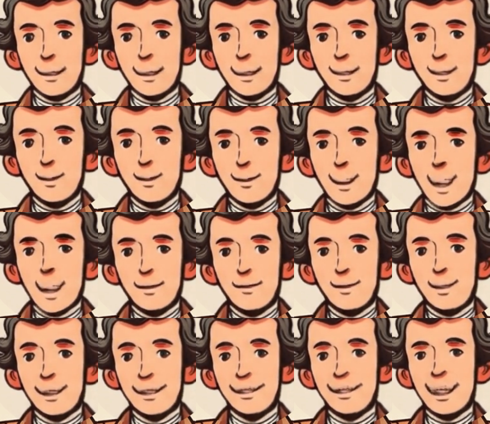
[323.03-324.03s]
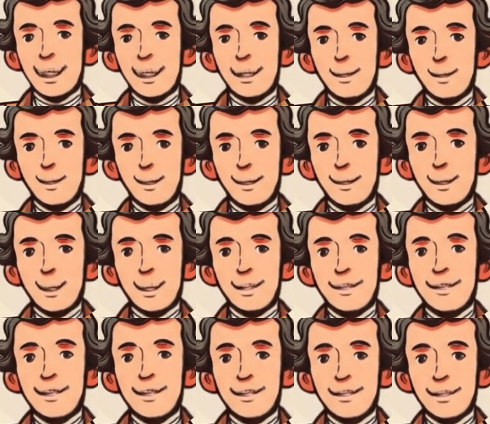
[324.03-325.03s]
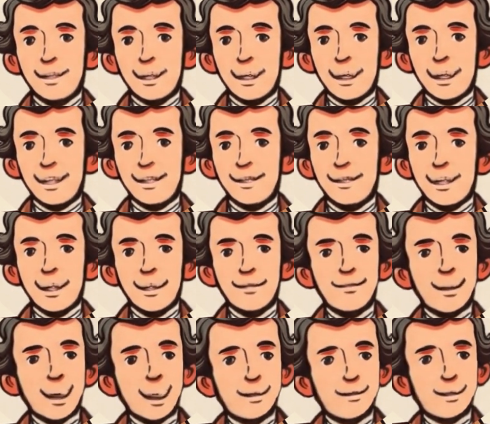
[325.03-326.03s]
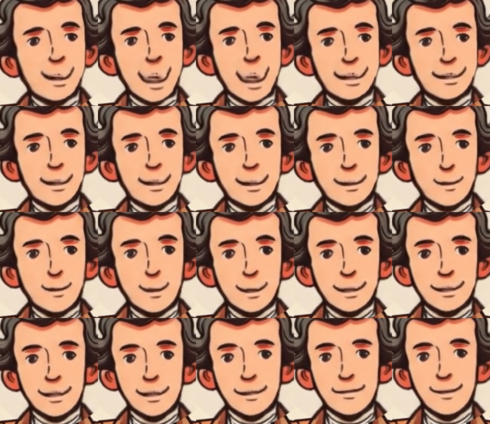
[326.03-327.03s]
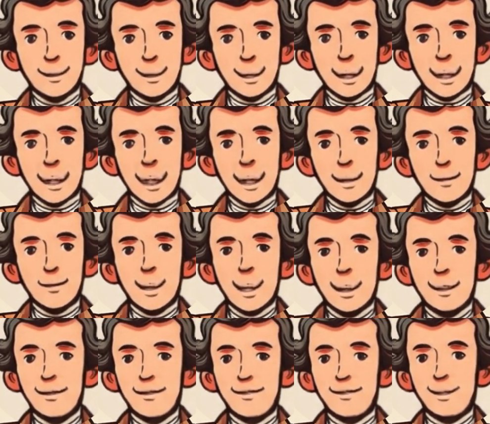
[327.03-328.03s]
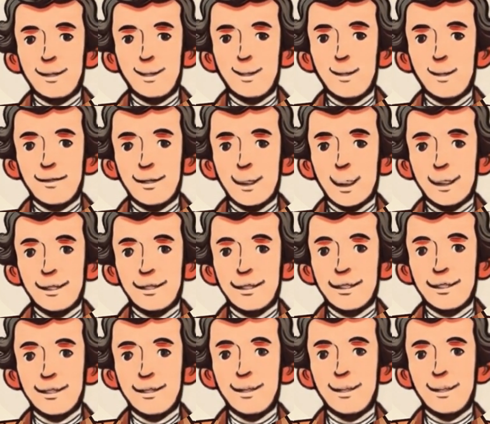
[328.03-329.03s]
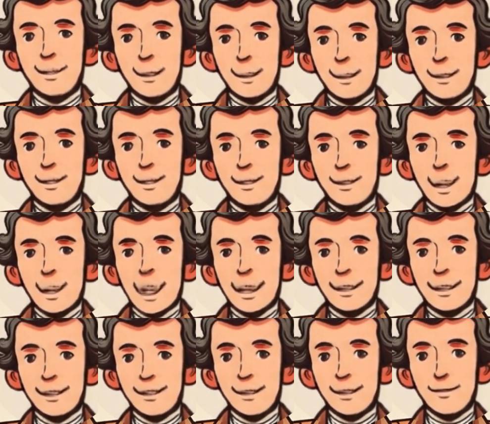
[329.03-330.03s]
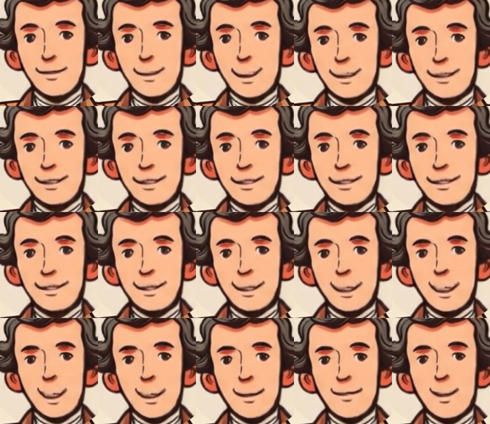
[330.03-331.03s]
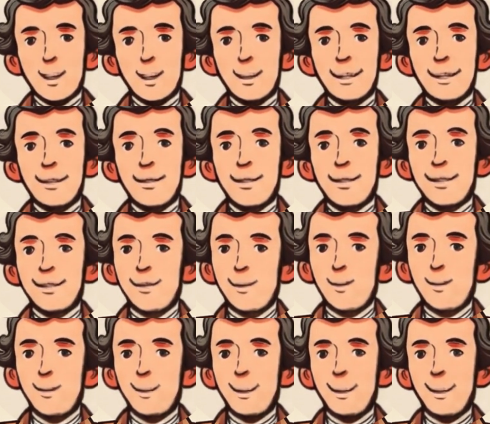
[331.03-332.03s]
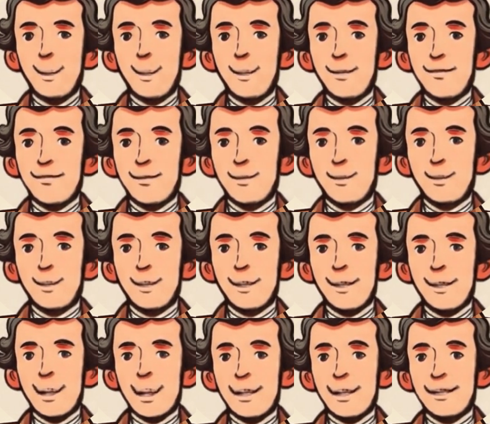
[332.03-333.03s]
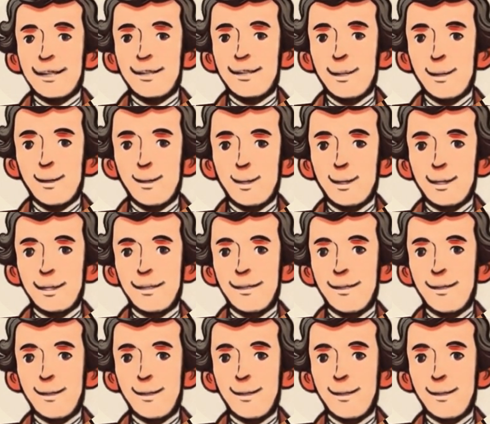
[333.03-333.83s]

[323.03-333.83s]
To paraphrase Hale, justice is the effect of excellent wisdom, and without the virtue of justice, societies and persons fall into disorder, confusion, and dissolution.